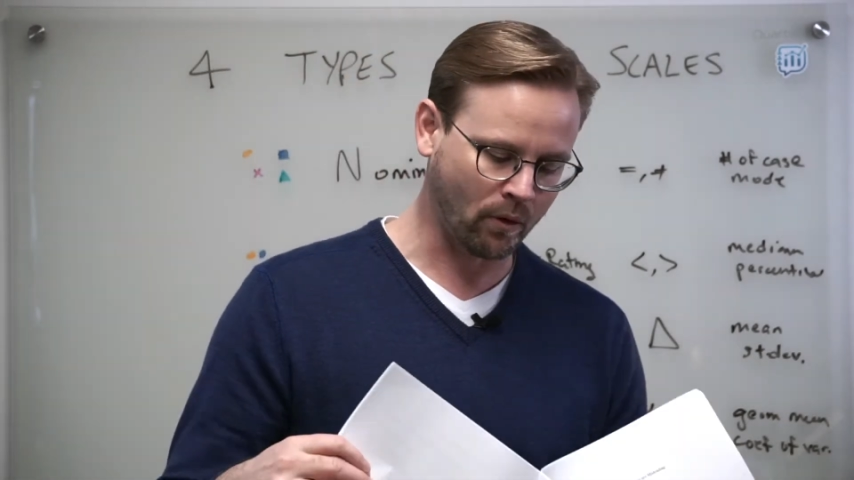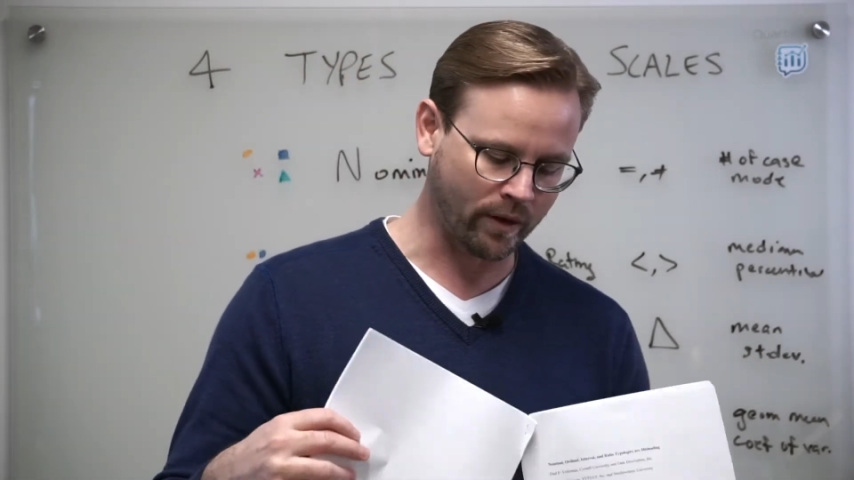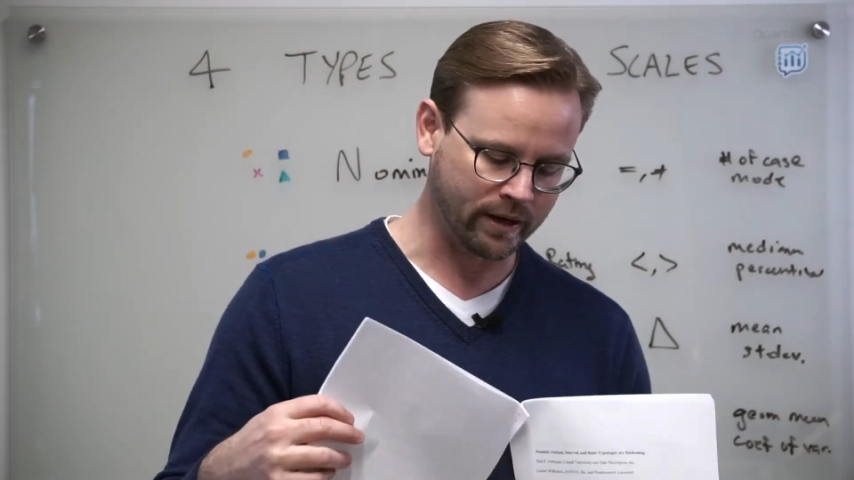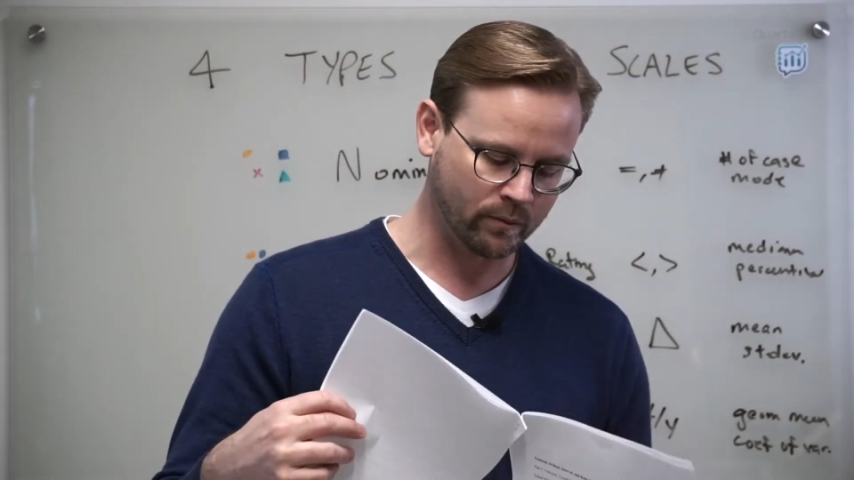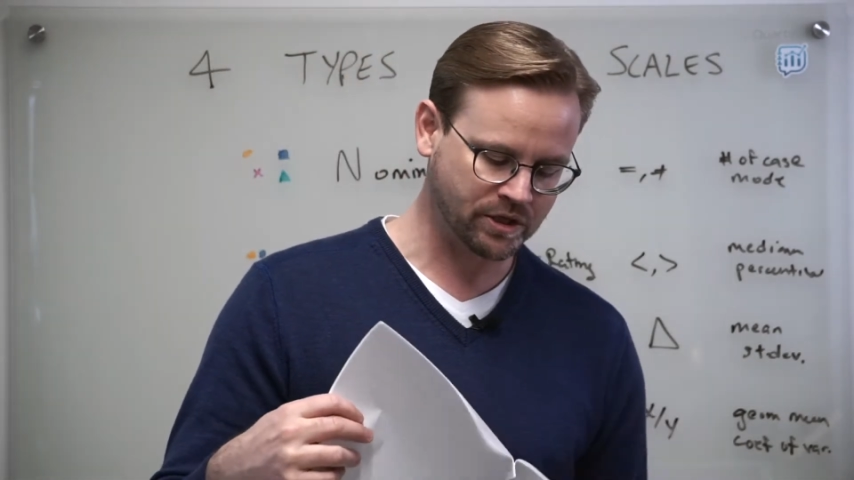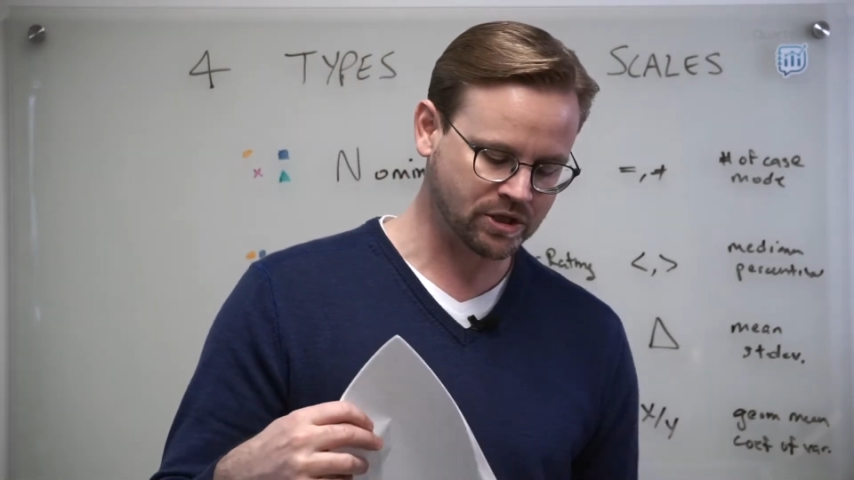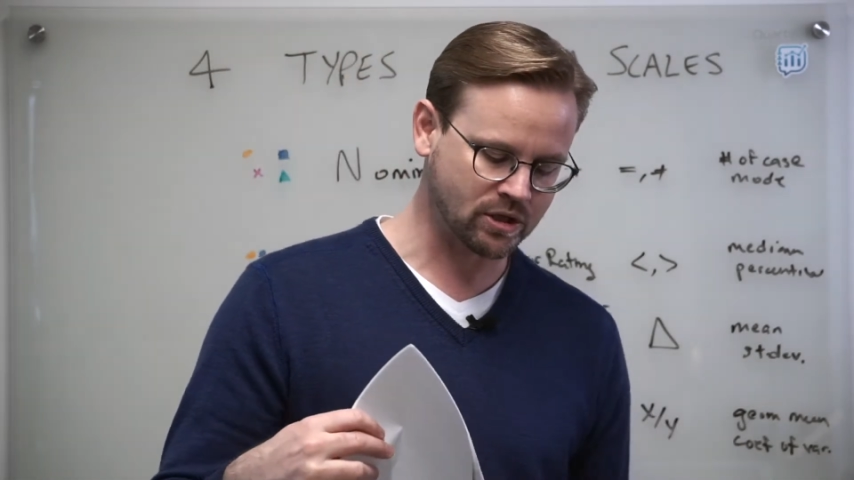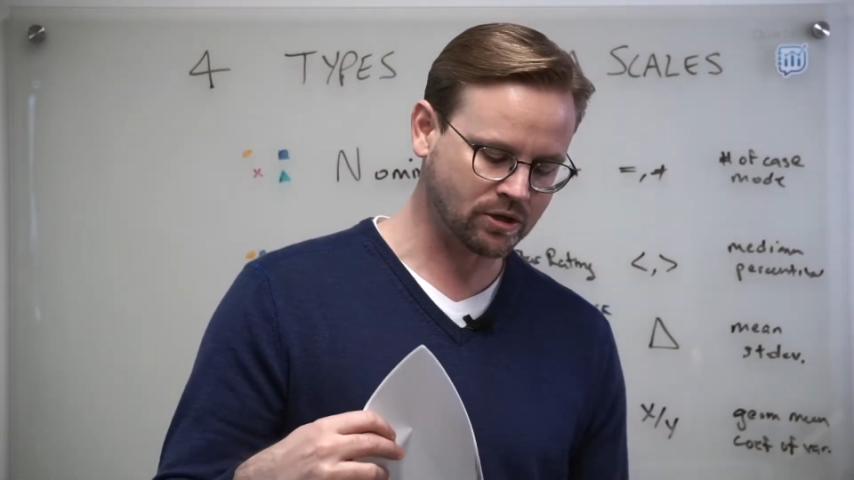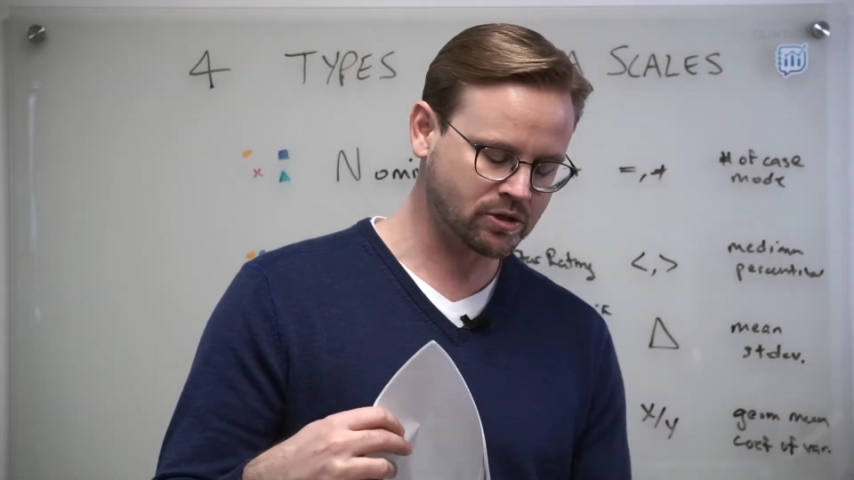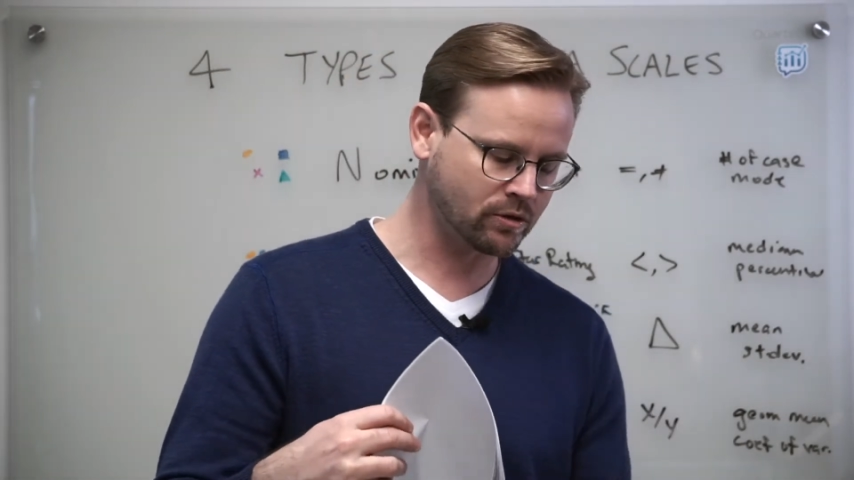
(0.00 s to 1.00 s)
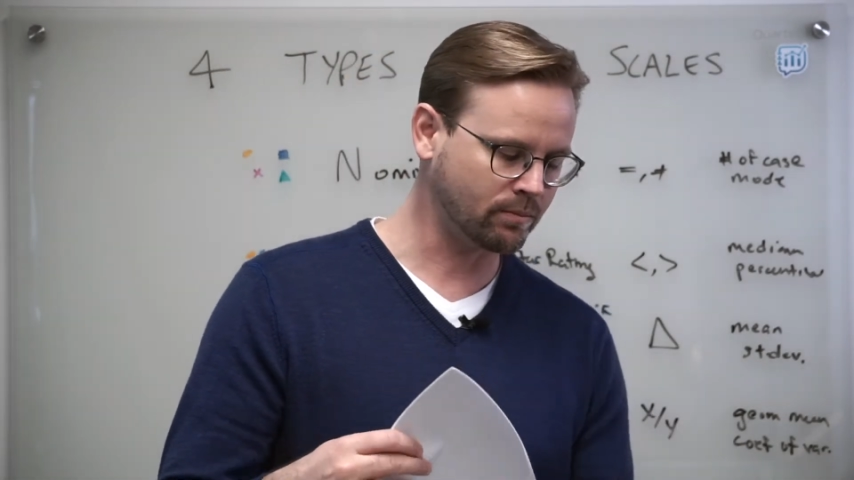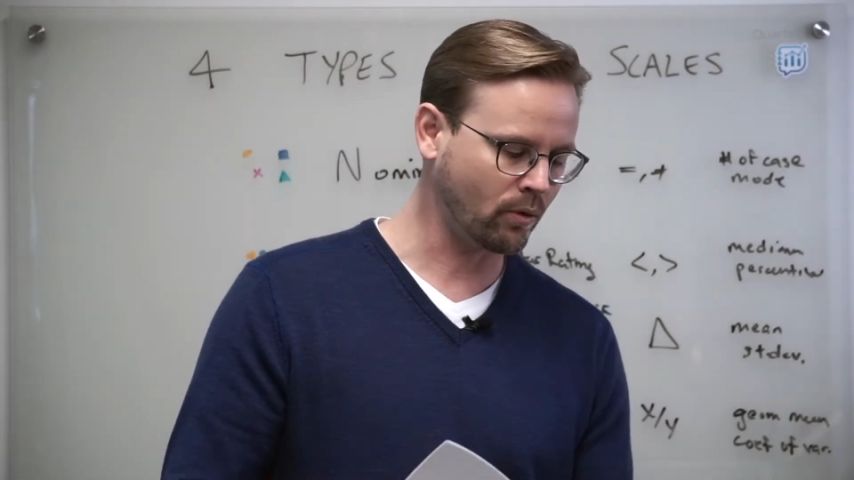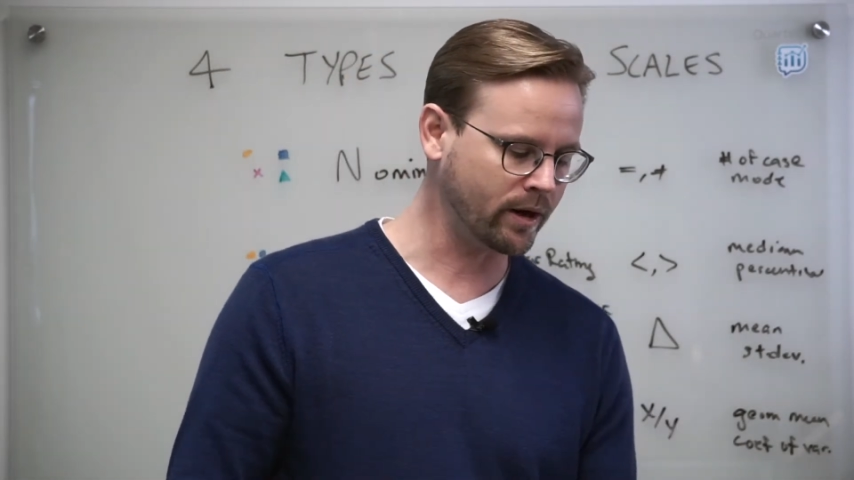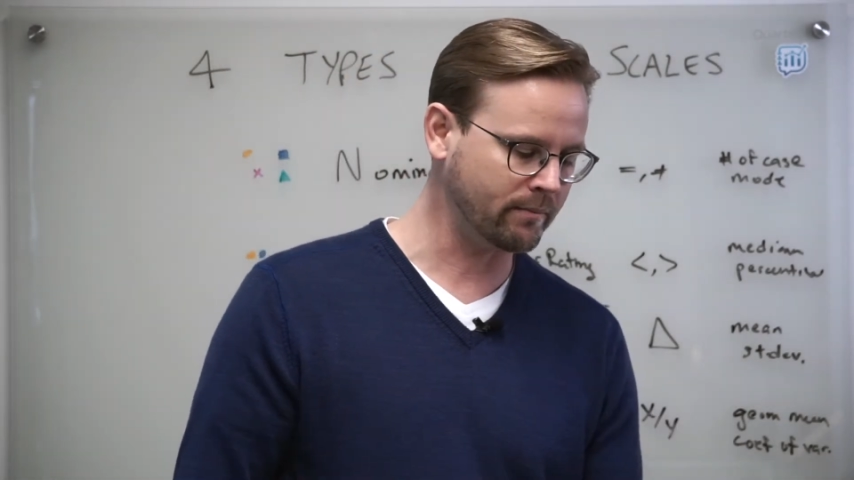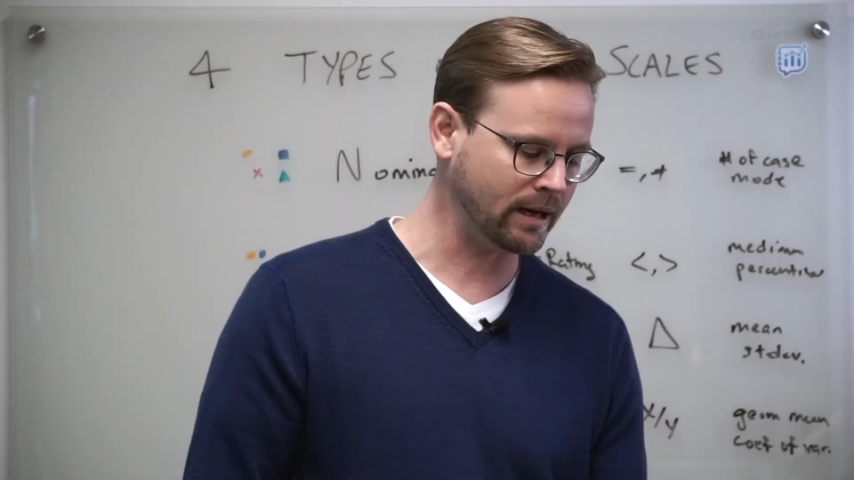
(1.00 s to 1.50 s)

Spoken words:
point, which is also the point